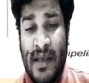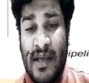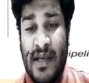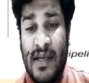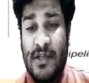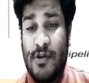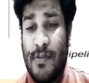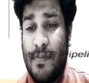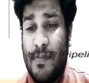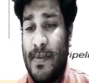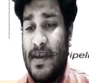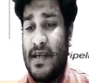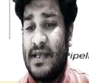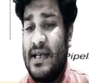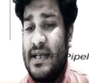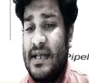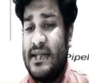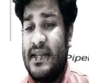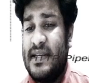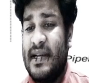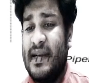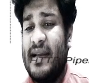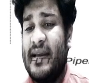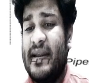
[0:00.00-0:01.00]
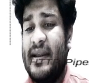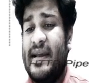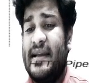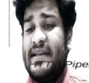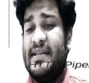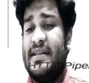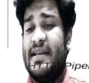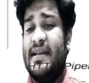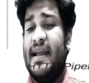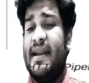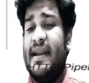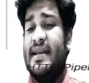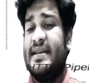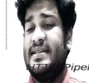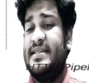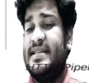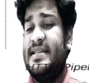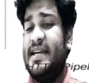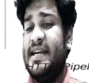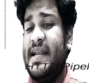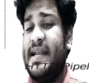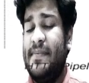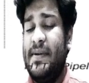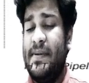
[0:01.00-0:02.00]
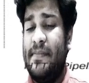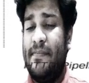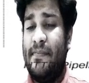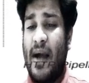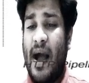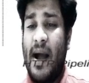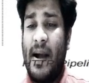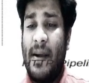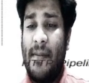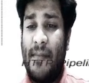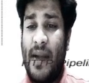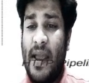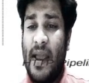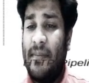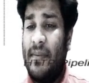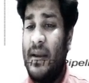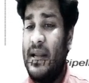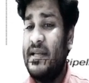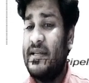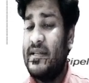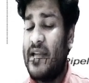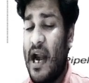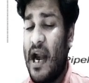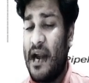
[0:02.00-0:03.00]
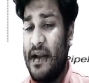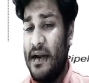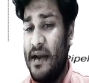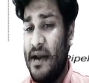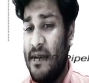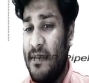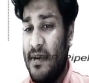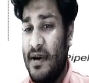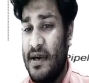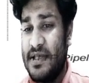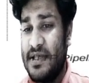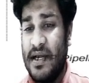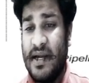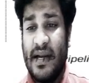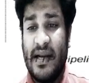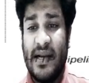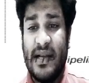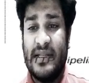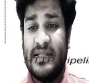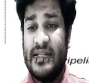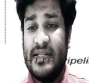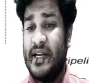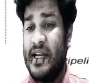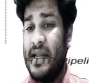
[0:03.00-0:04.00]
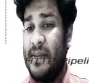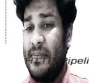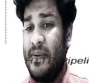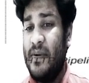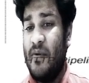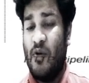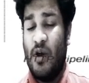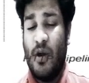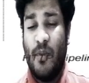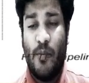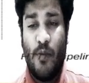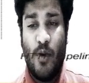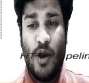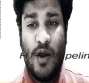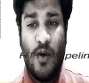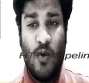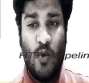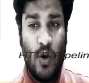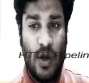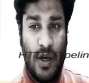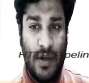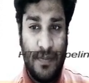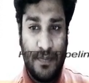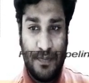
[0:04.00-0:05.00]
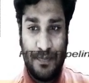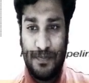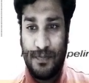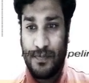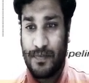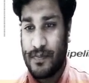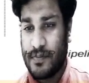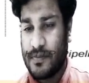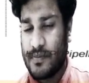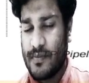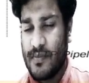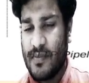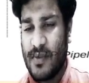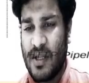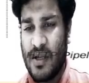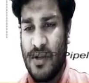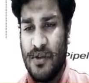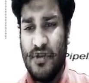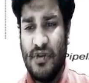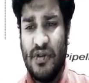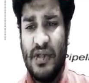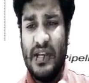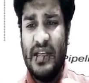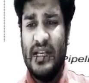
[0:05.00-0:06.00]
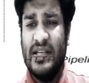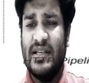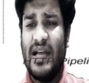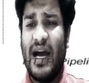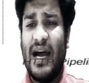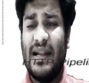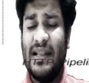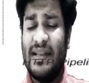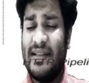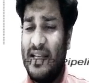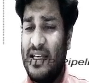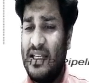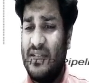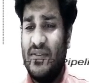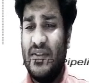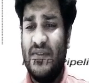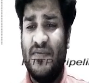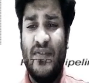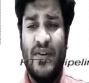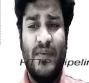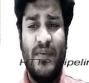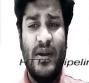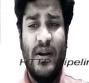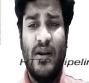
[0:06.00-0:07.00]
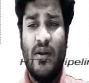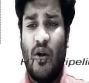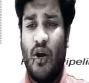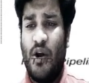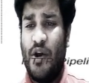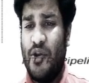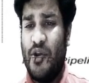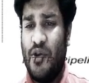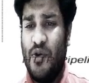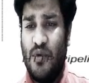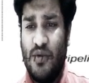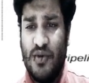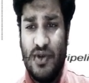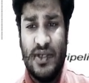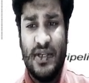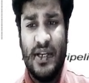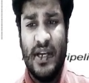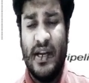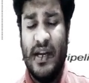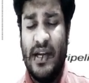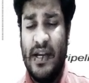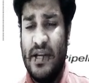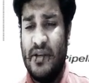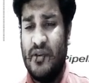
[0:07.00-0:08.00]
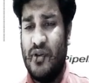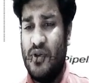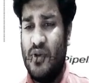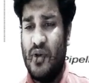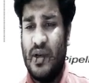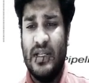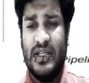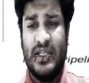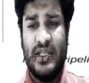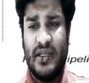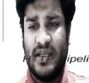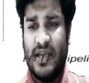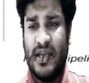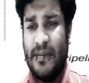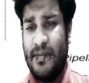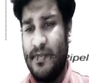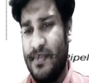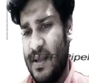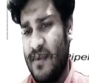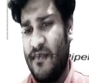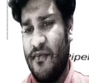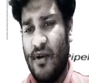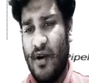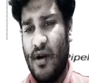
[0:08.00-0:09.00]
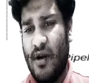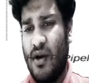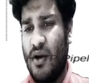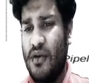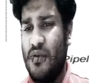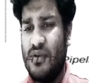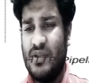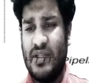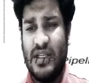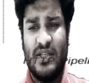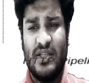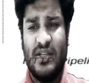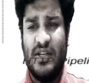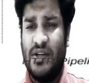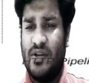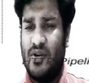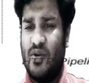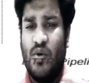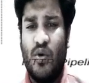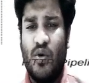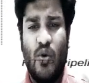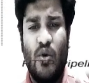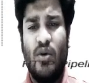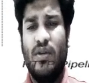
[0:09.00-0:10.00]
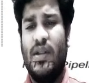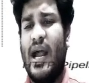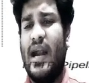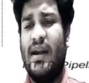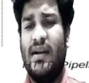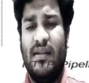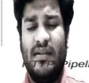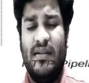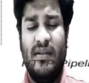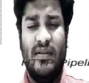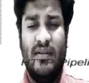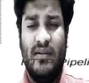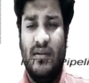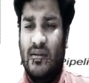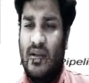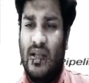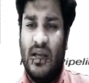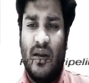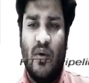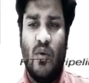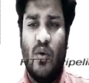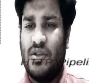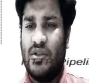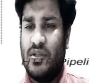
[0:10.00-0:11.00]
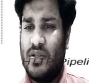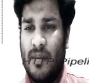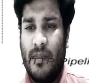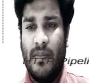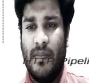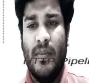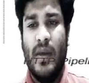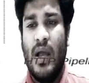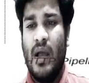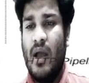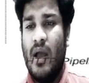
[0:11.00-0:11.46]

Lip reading: So persistent connection and HTTP pipeline started emerging in HTTP 1.1. So these are the things which we will not use daily. So you can skip them for now. You just need to know that there was some